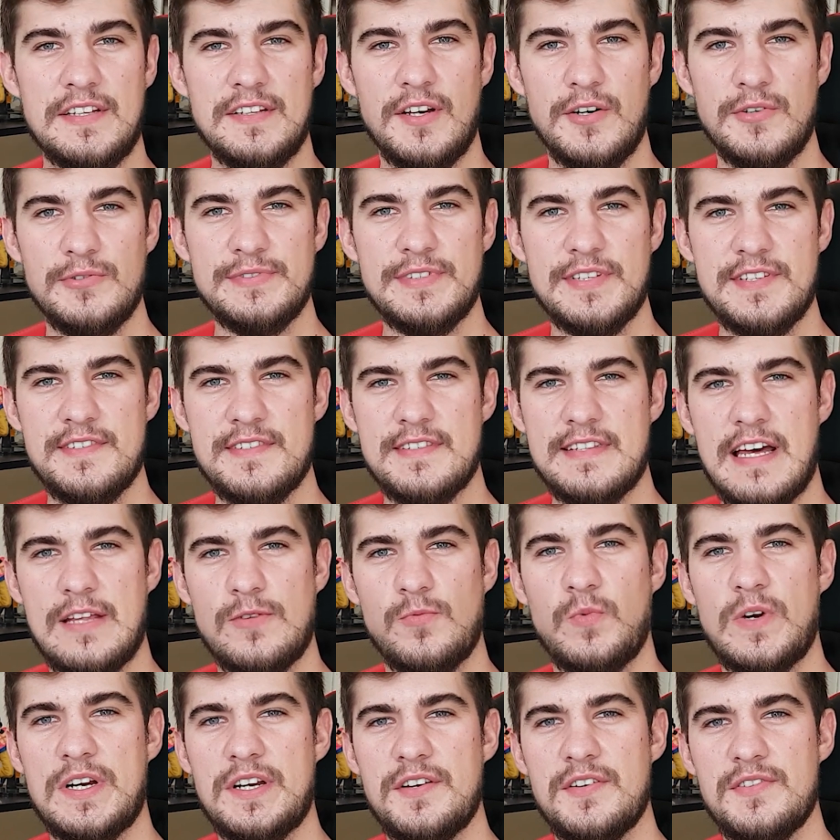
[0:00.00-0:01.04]
noticed
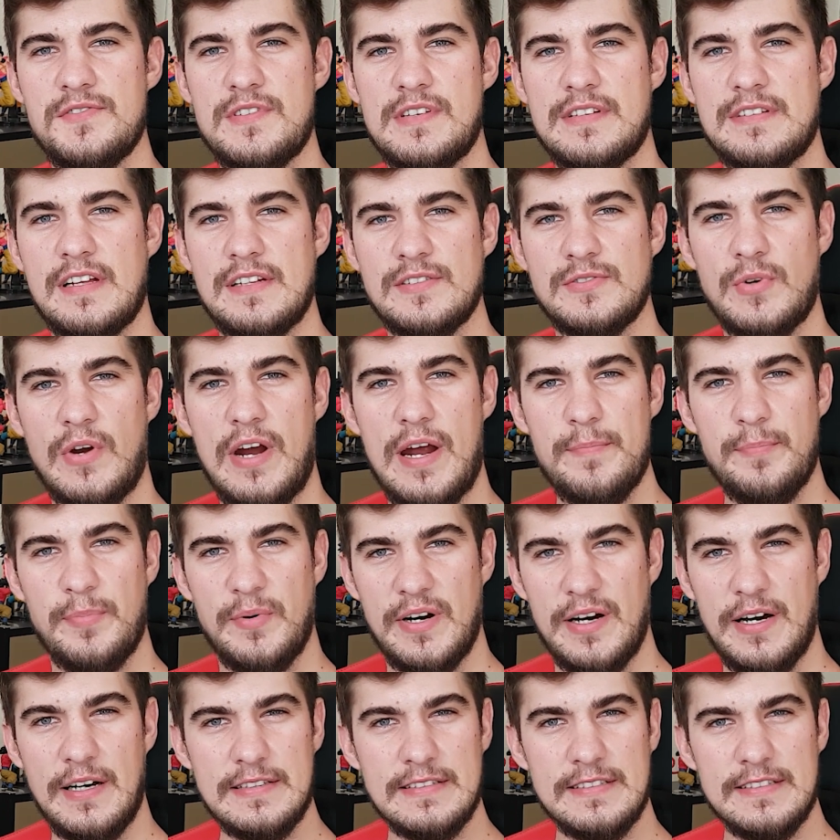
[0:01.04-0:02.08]
that we're using the
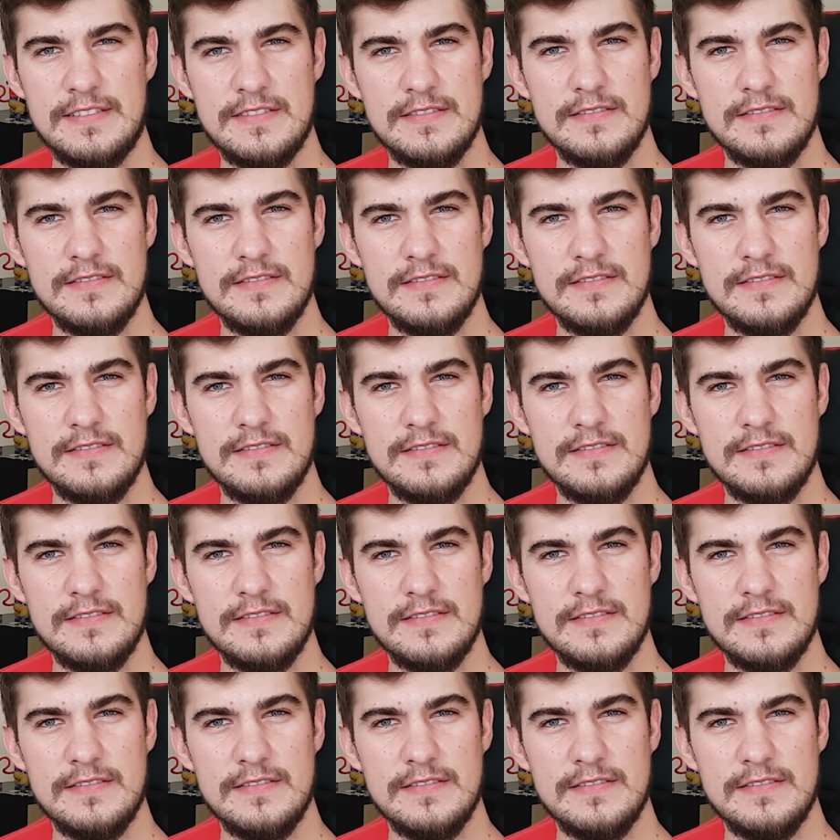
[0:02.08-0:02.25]
tripod